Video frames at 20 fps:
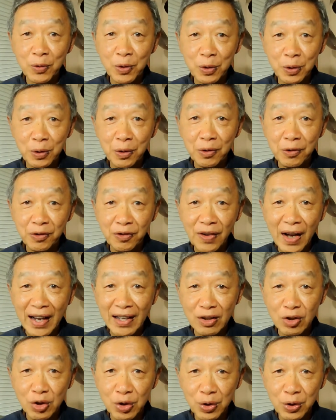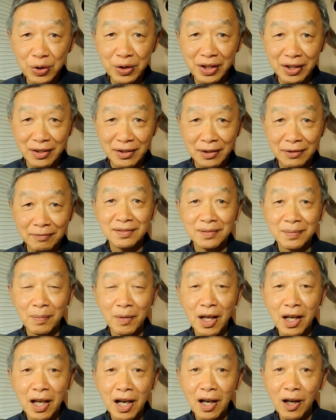to fine-tune it.
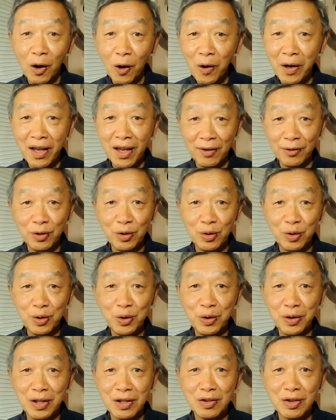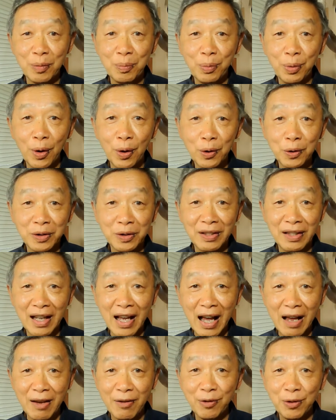All I have to do is to pull the
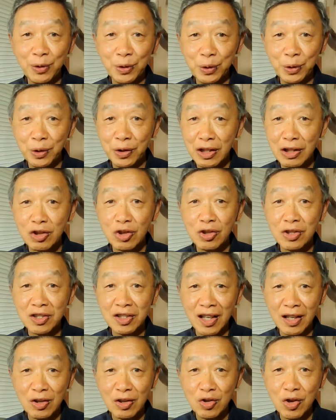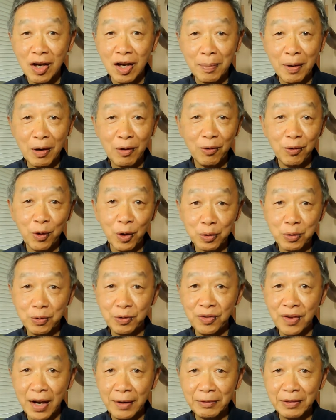knife through each stage about 4 to
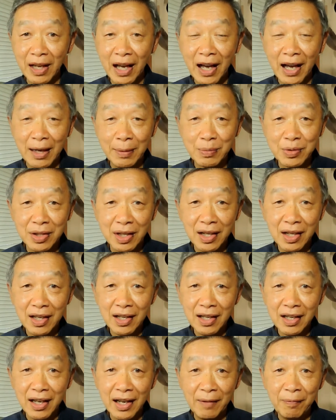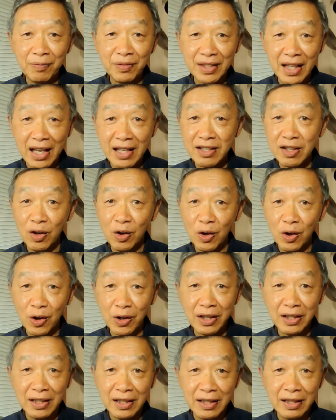5 times, and that's all
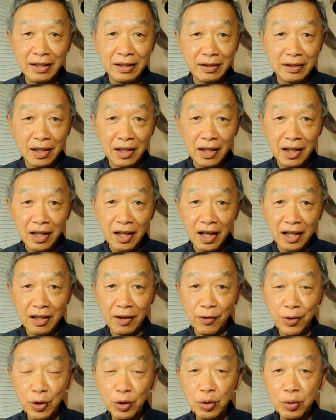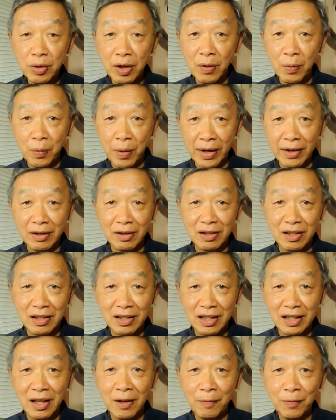it needed. If you do it
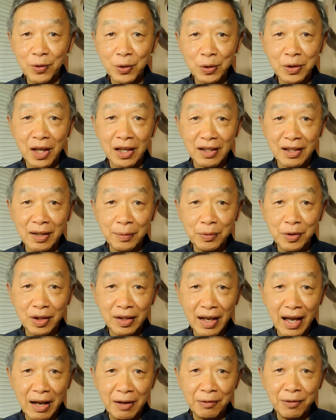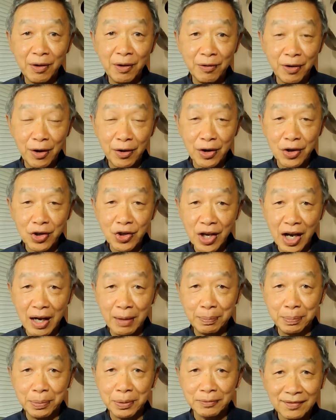regularly, you can keep the knife very
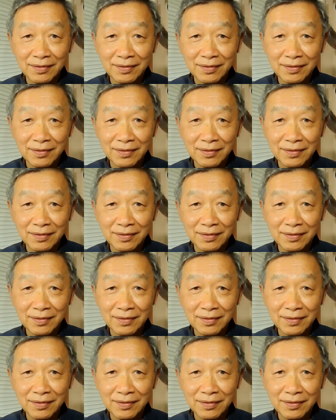sharp.